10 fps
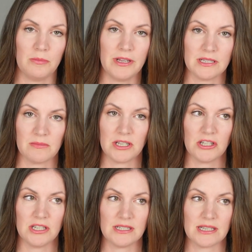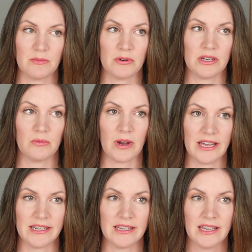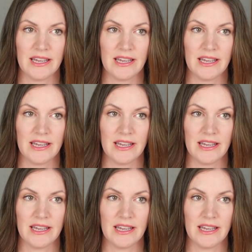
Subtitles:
because my cheeks get pretty red,